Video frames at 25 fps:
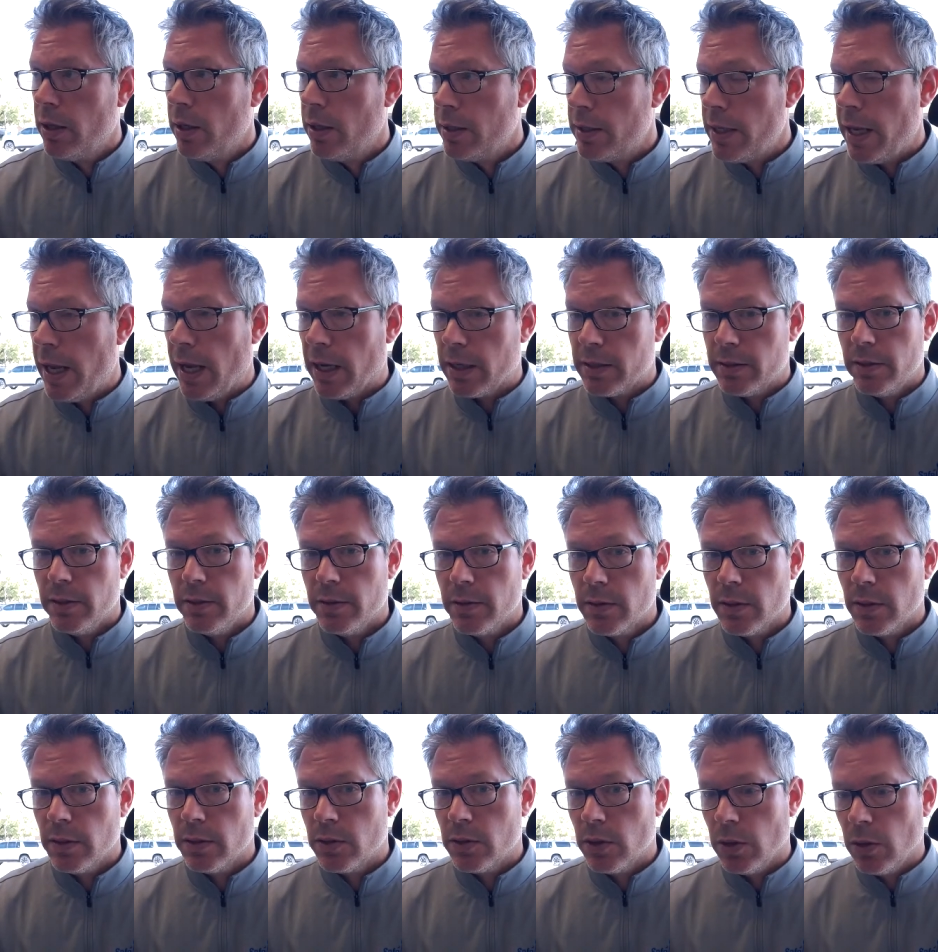
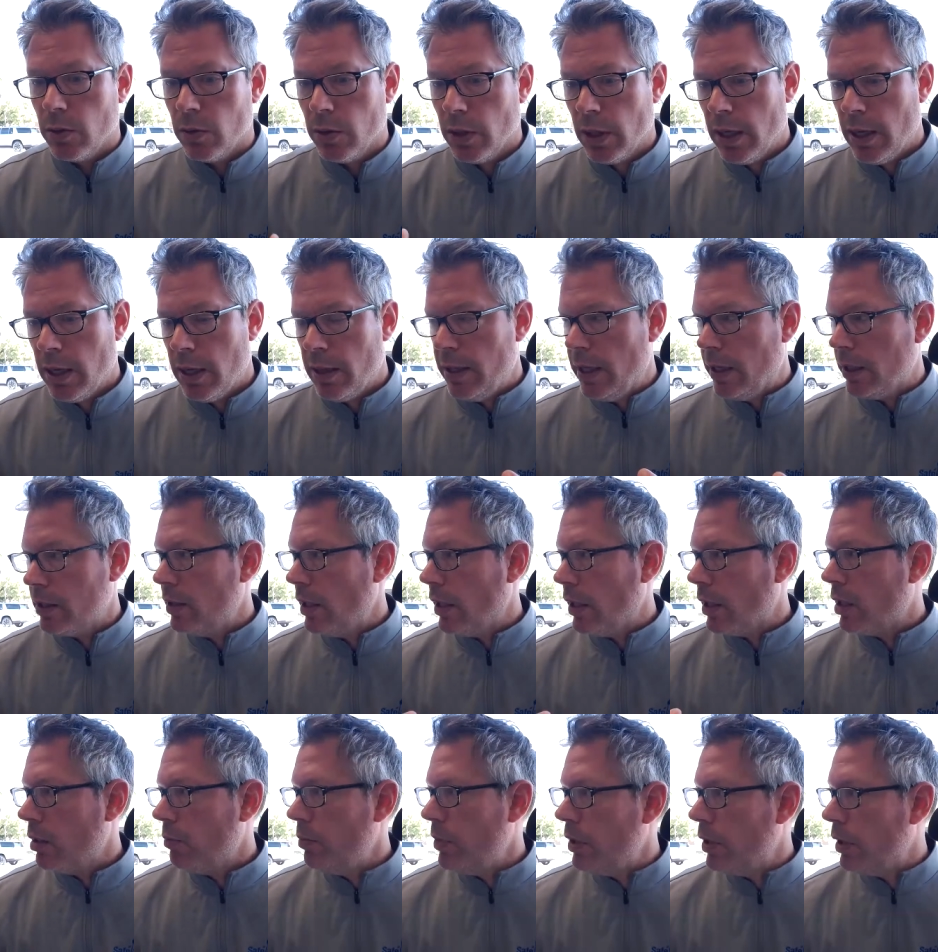taxes. So
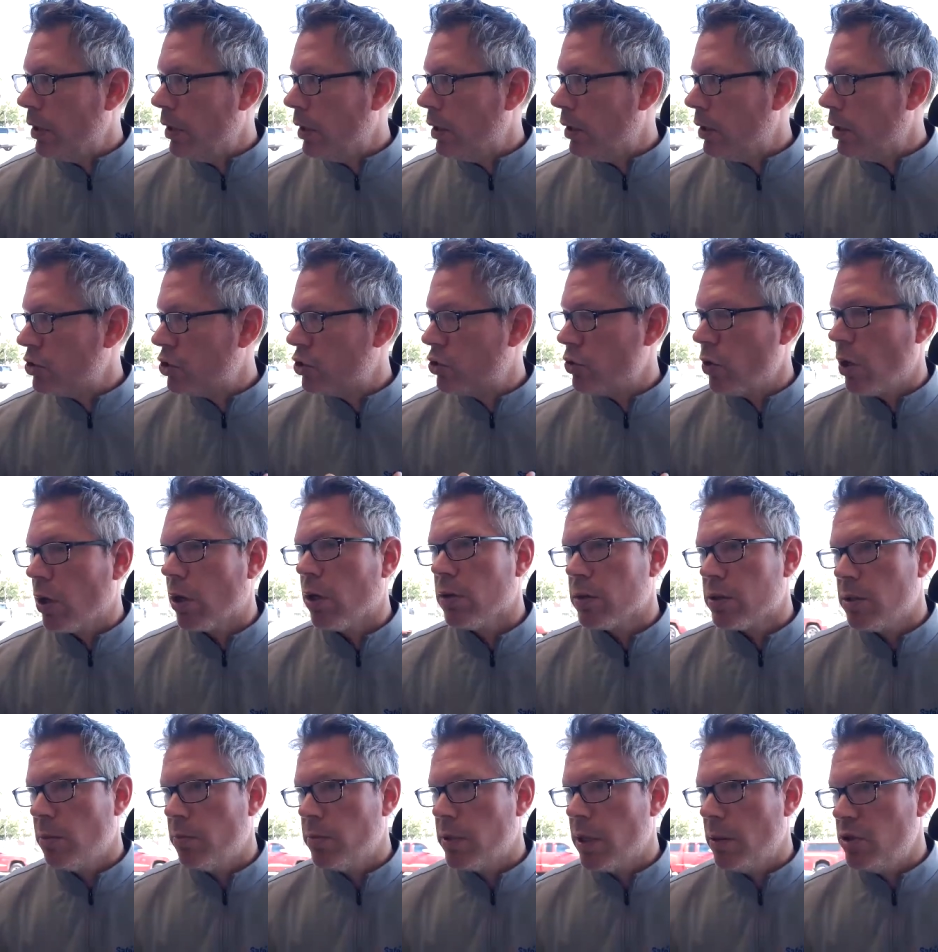that can be a struggle
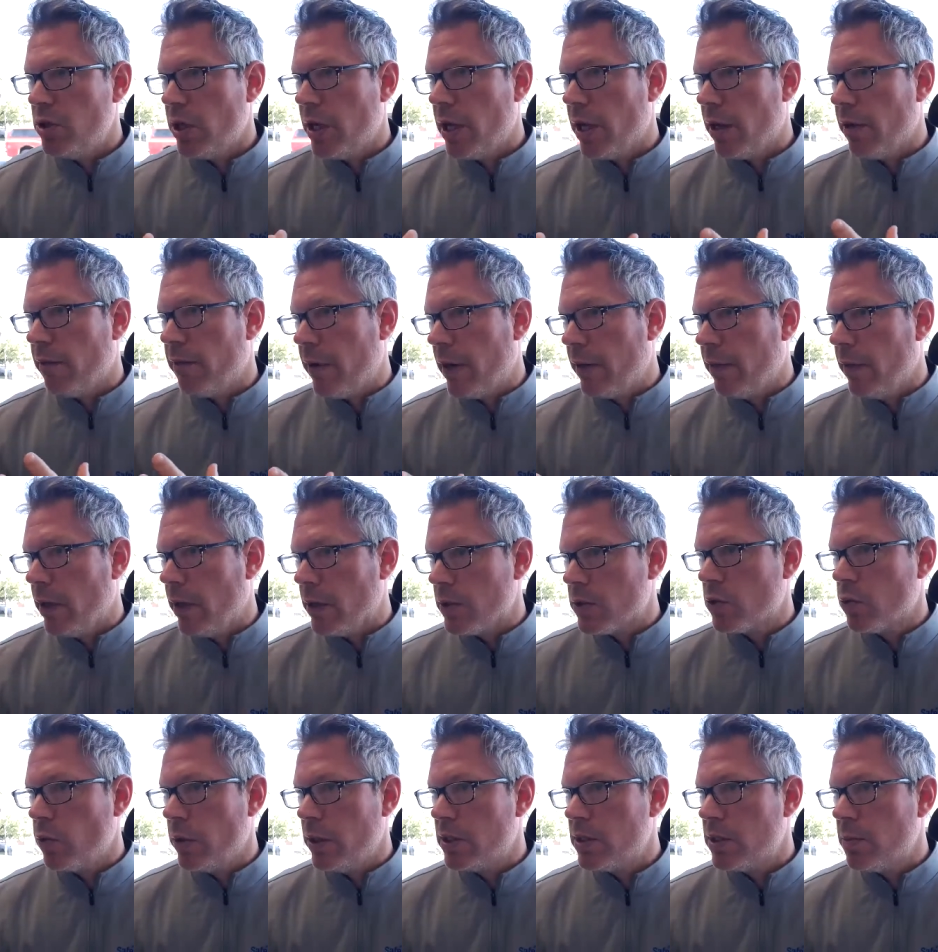sometimes. You got to find that
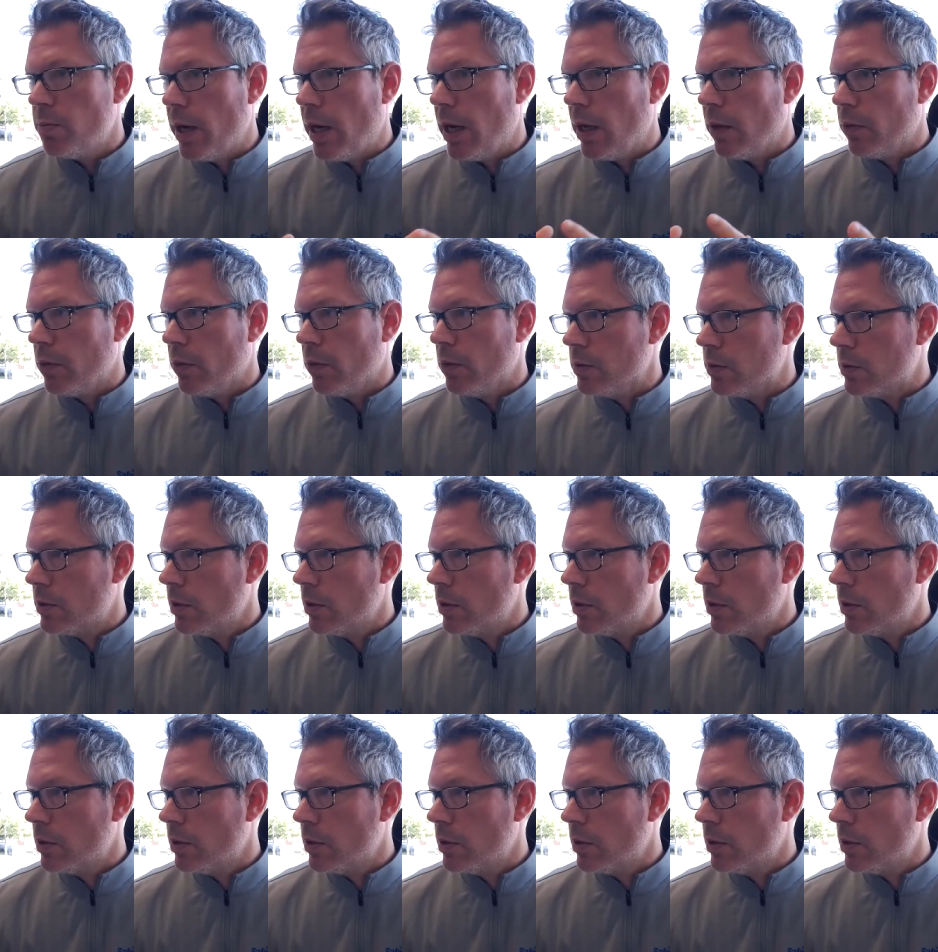sweet spot.